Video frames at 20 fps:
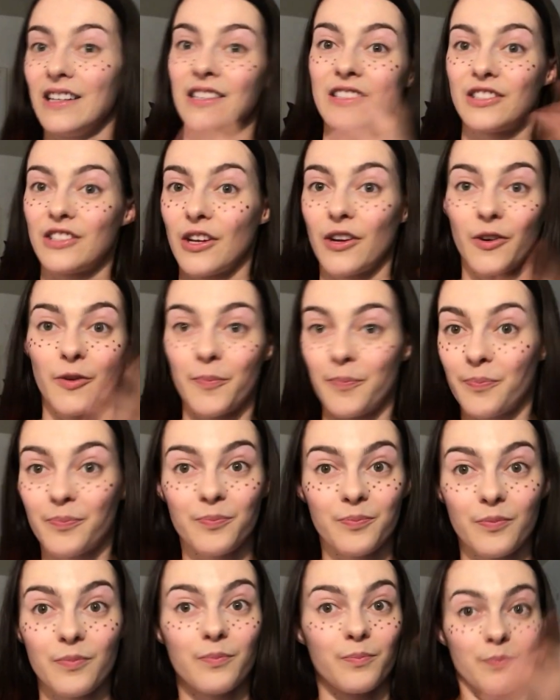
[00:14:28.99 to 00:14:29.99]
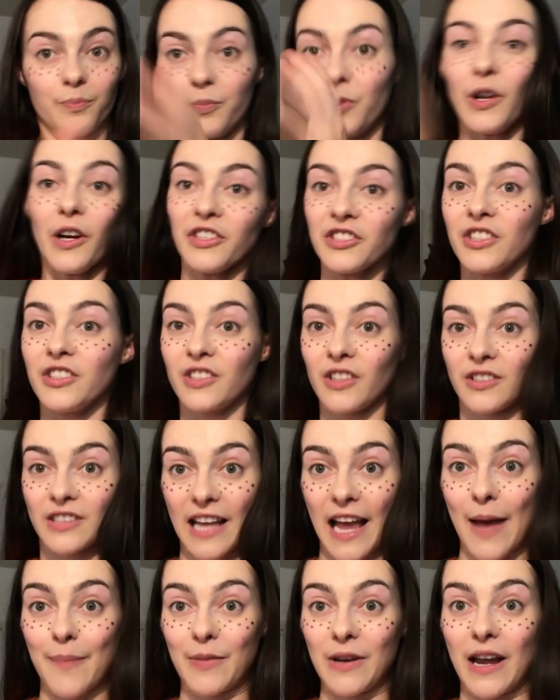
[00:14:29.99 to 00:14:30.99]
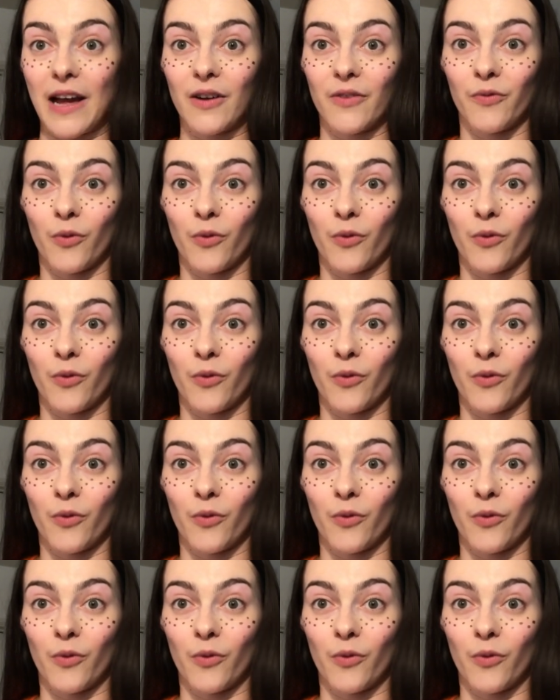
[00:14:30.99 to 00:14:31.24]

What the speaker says: So production does happen out